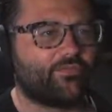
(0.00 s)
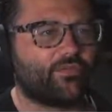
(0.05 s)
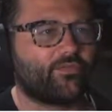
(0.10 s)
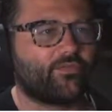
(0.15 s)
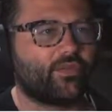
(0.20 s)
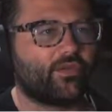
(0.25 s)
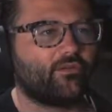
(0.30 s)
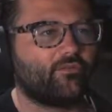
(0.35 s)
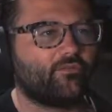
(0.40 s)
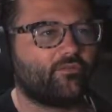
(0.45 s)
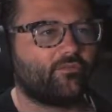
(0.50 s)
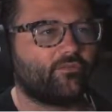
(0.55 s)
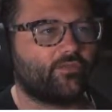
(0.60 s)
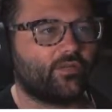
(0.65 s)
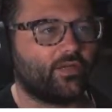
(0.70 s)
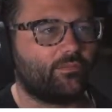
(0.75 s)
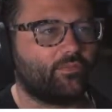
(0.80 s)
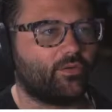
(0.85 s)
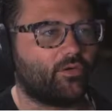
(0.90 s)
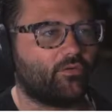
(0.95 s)
thing
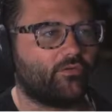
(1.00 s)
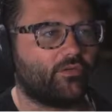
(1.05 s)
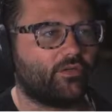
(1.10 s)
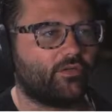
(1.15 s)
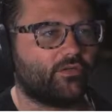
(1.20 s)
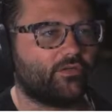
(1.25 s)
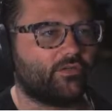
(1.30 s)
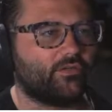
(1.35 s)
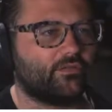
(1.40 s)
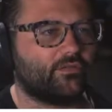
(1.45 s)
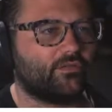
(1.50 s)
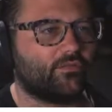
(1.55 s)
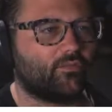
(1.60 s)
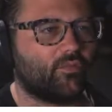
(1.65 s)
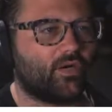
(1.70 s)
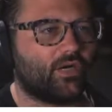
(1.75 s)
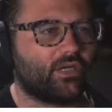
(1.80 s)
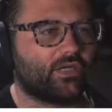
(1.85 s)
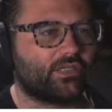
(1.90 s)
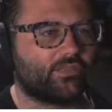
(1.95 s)
flip over and
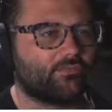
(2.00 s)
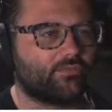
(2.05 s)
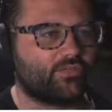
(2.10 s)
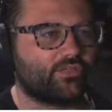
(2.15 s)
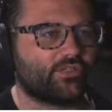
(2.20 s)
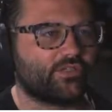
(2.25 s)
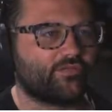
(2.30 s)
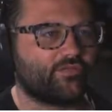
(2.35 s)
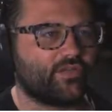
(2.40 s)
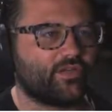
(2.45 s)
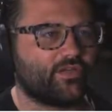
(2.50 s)
walk on the bird's feet,